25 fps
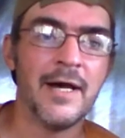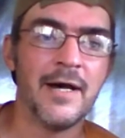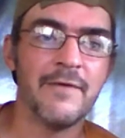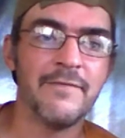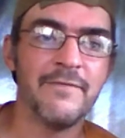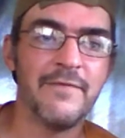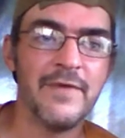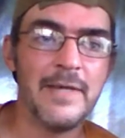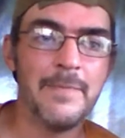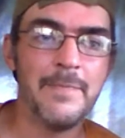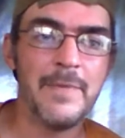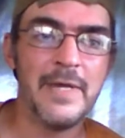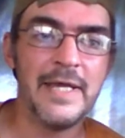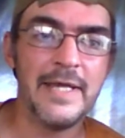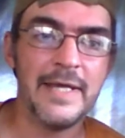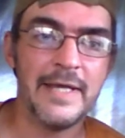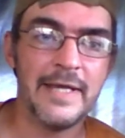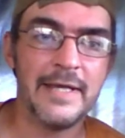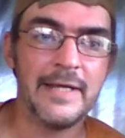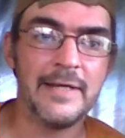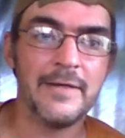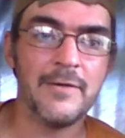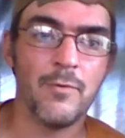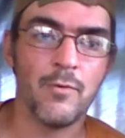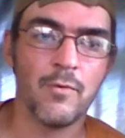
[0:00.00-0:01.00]
a
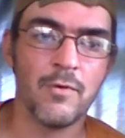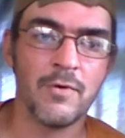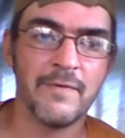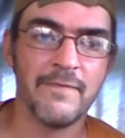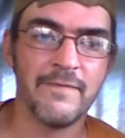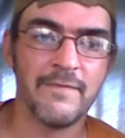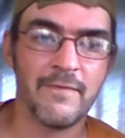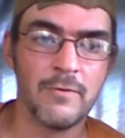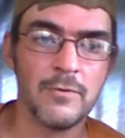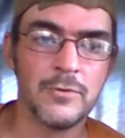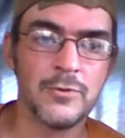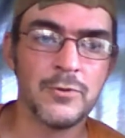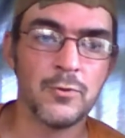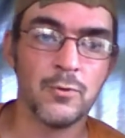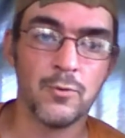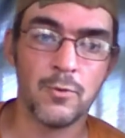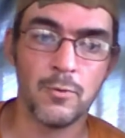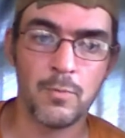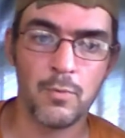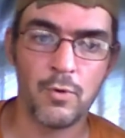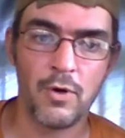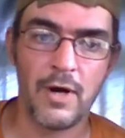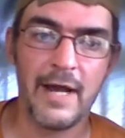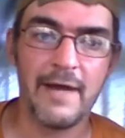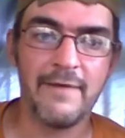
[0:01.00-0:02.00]
VPN or a
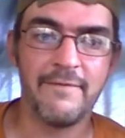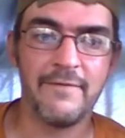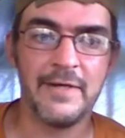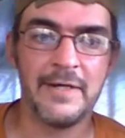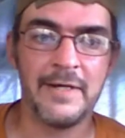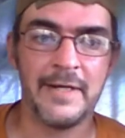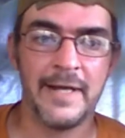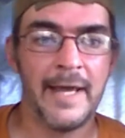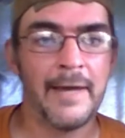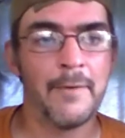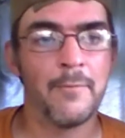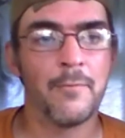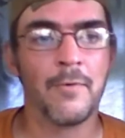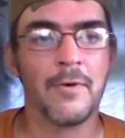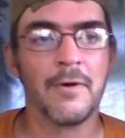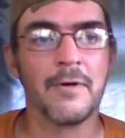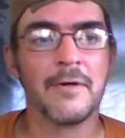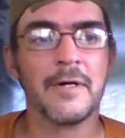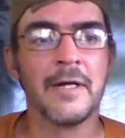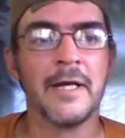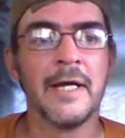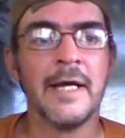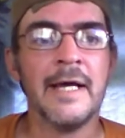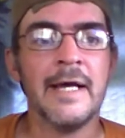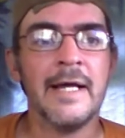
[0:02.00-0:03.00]
virtual private
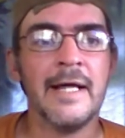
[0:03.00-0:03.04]
network,